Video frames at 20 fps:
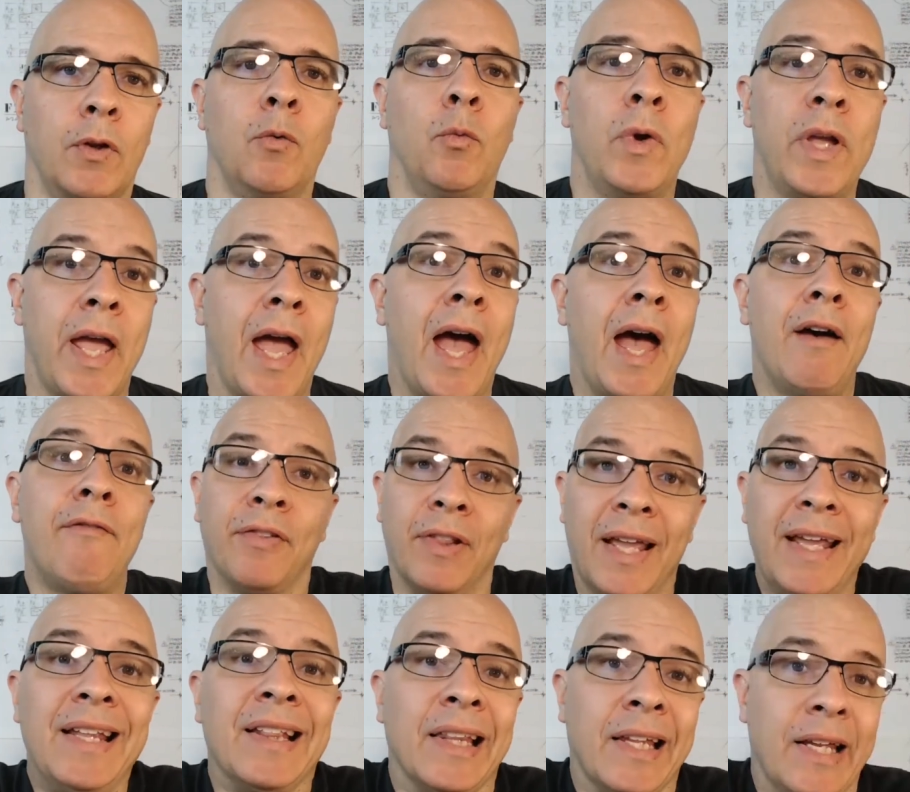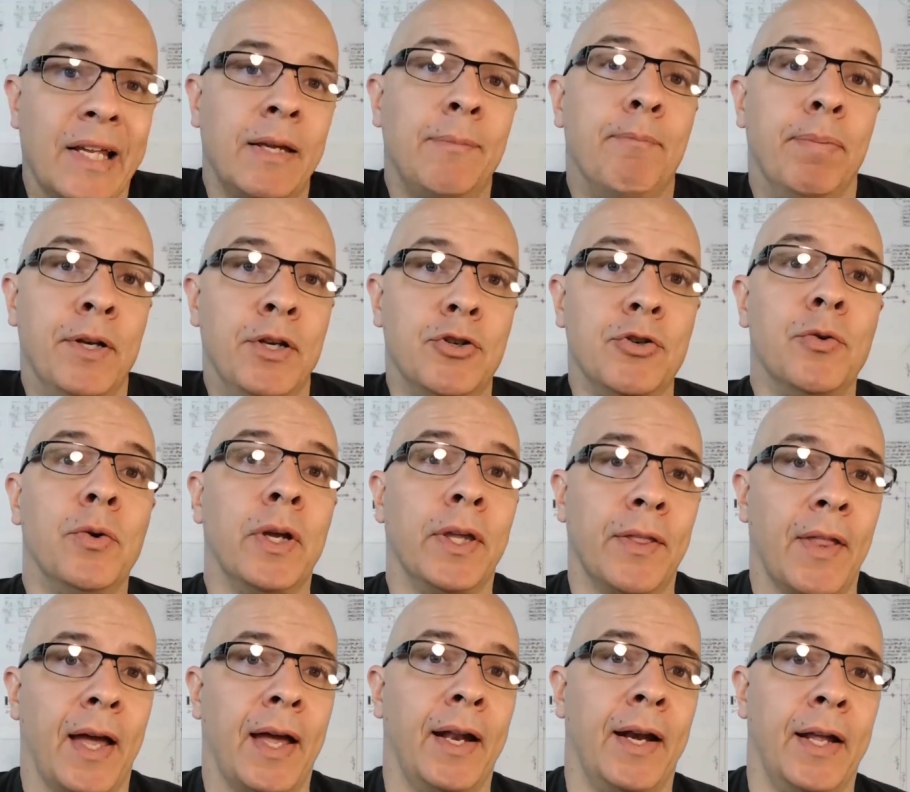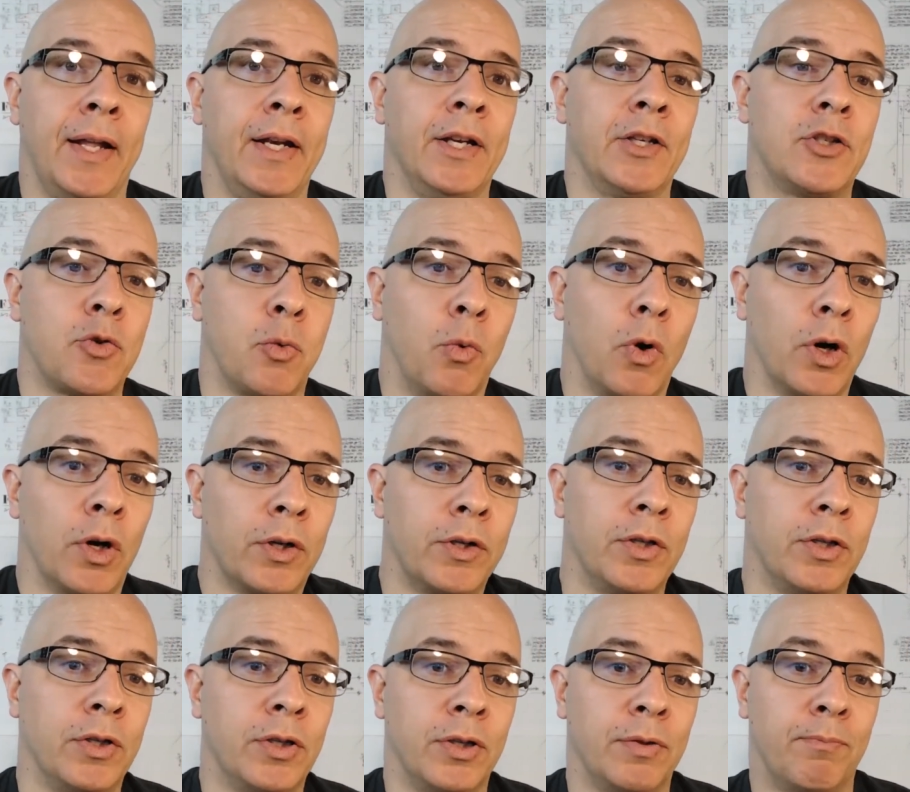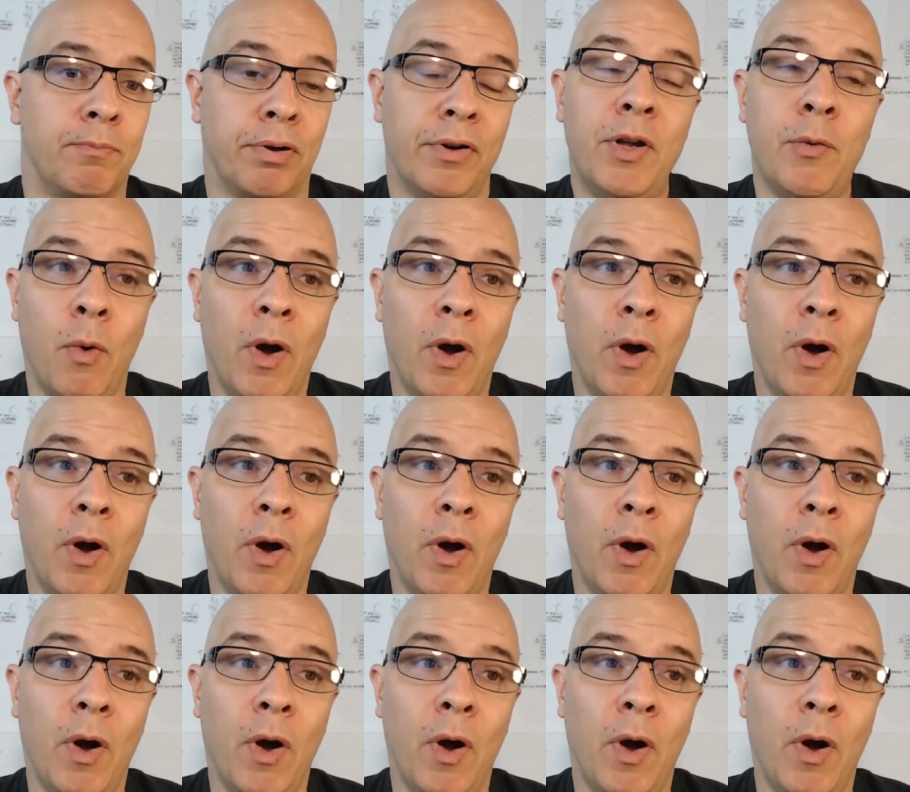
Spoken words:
We have lately been doing that, and it's worked pretty